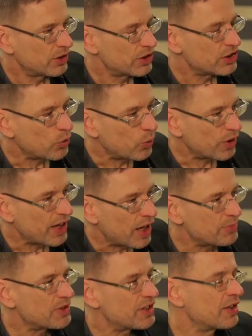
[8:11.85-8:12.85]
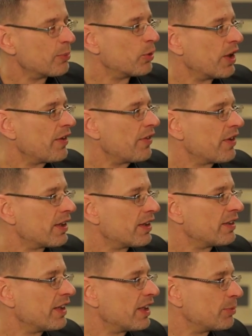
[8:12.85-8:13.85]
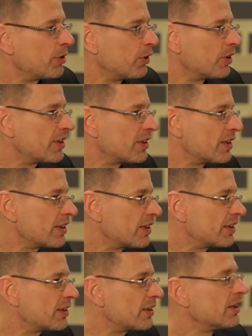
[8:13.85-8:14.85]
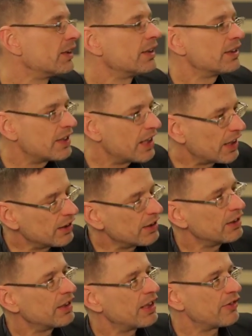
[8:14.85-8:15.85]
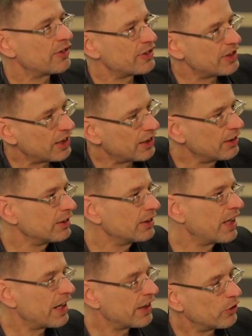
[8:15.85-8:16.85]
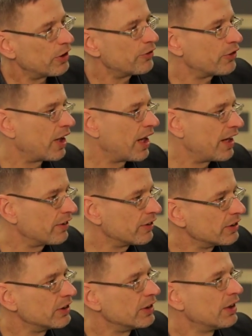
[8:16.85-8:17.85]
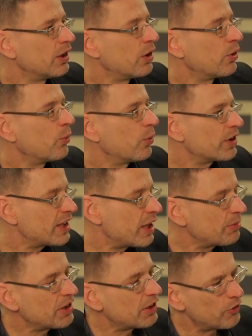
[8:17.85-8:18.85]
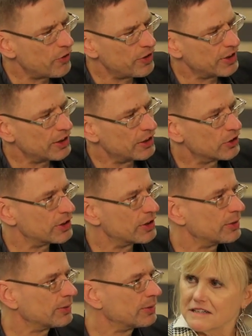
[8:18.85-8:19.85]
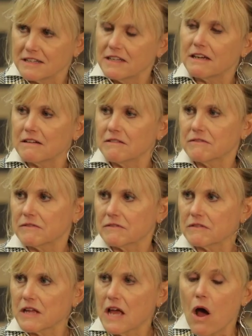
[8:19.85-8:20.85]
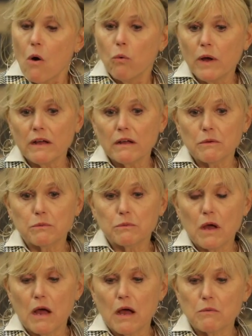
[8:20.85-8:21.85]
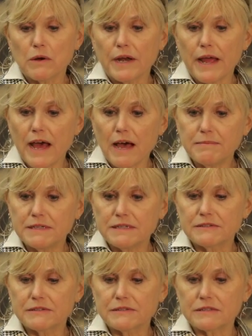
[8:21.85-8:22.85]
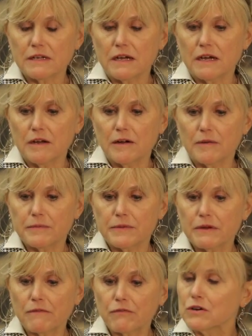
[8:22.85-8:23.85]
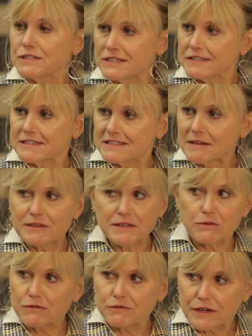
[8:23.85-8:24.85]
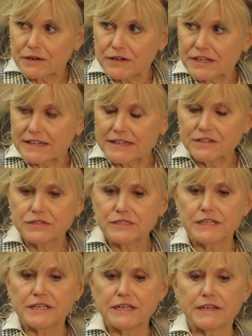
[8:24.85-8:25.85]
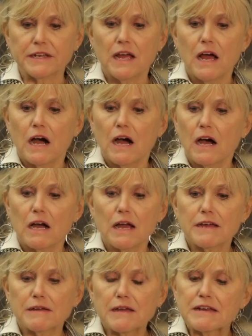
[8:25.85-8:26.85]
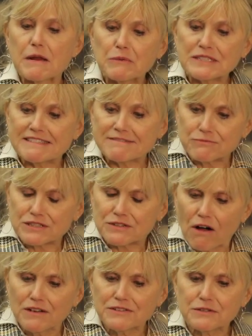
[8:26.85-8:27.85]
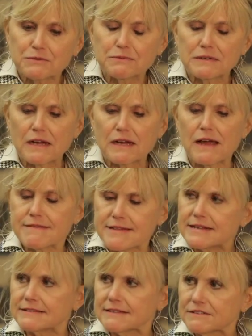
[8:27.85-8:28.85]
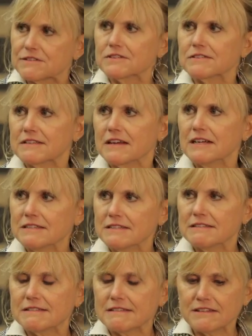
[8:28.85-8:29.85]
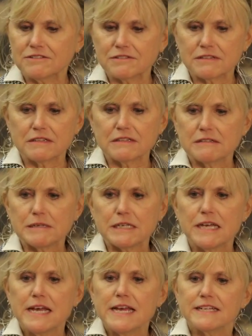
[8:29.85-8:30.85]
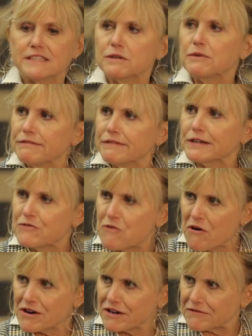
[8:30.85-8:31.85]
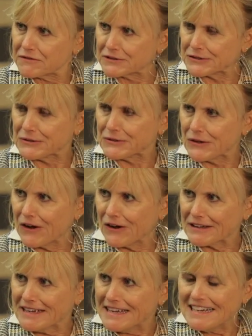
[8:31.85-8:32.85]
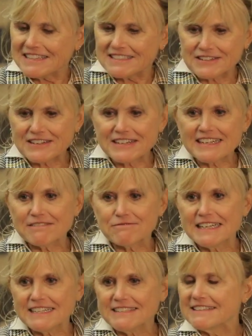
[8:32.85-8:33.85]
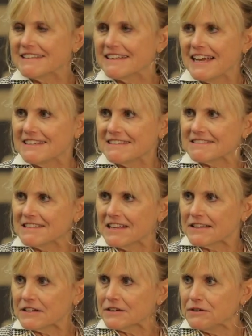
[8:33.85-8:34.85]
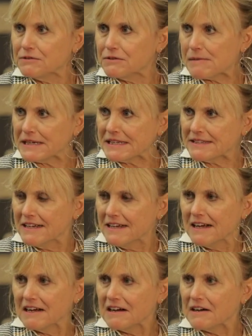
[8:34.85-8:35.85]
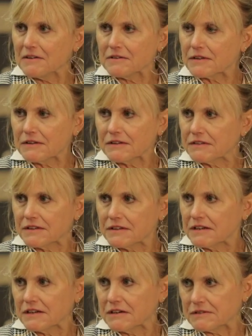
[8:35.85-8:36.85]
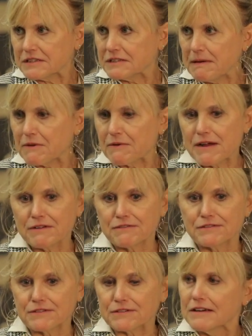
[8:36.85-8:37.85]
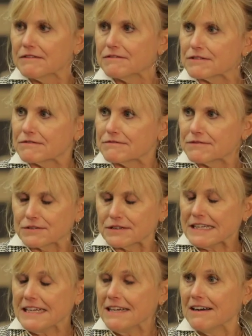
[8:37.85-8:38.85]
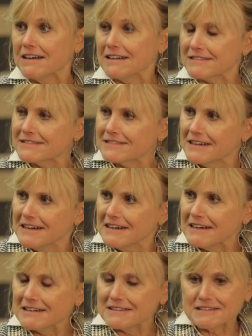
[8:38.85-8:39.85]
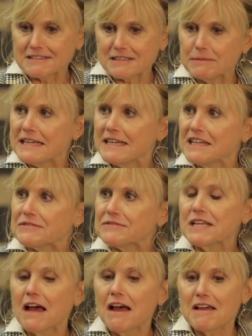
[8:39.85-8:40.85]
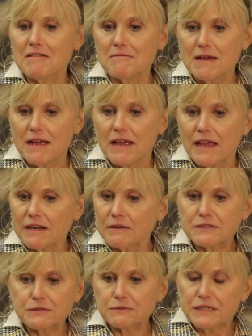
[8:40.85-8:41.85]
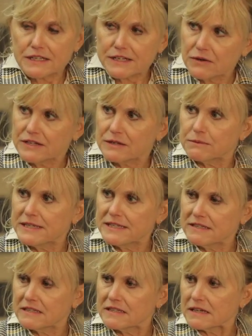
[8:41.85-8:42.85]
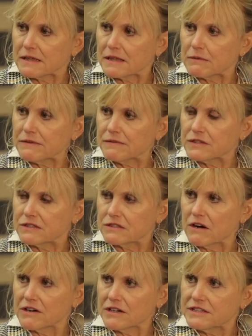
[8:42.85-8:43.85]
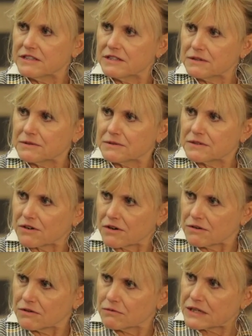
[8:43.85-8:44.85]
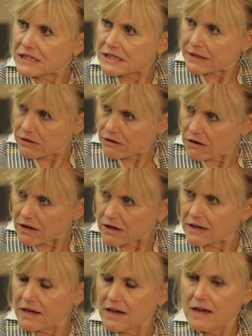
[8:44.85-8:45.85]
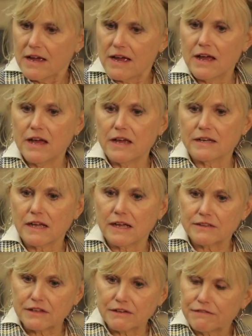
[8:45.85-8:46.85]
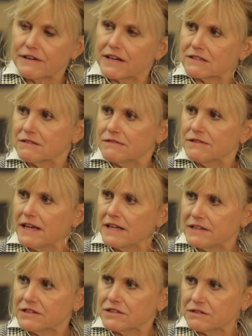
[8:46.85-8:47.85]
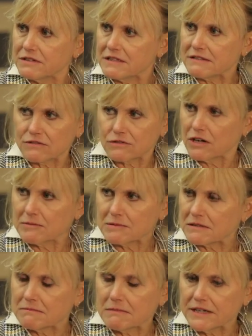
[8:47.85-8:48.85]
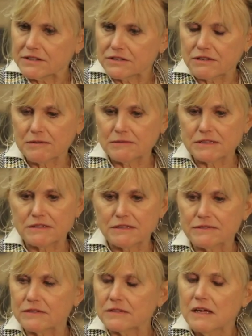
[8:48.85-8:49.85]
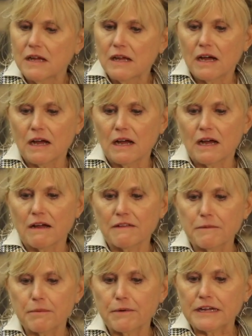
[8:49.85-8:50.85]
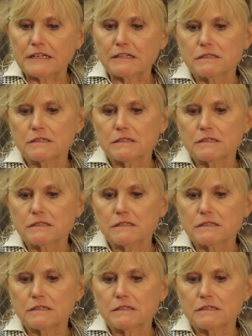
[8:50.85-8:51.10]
So what happens in the brain that experiences tackle after tackle, header after header? What's happening over the years? Yeah. Well, what happens, of course, this is something we're very interested in. And what's also, I think, as a neuroscientist, interesting to me is that we've ignored it for so long. Certainly, hits to the head is nothing new. I mean, it's been around for eons, since the beginning of time. And it was really only recently that we've just started to really look at the effects of head injuries, traumas, minor traumas even, on the brain.